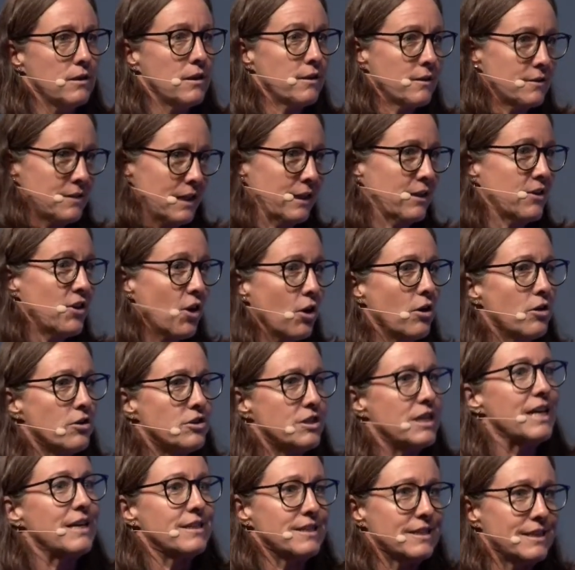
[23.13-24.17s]

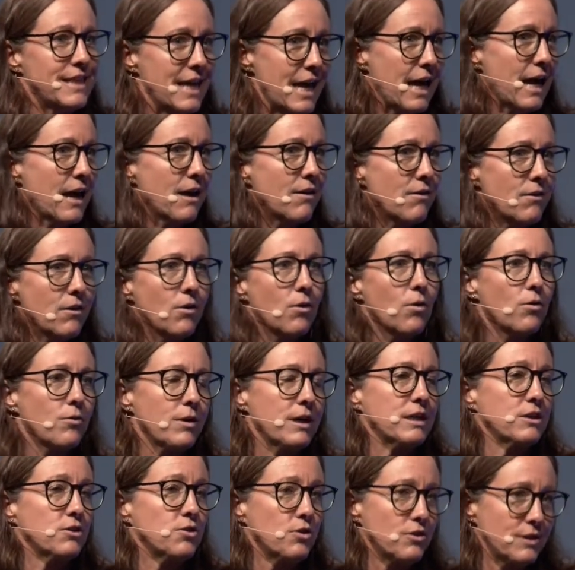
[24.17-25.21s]
technology is there
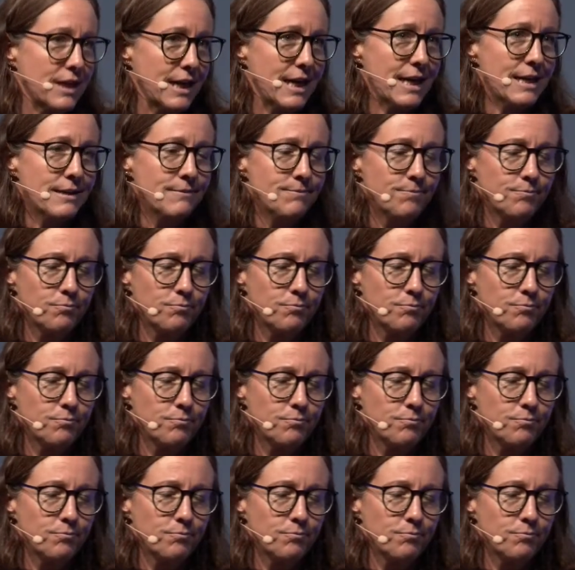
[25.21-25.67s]
already today,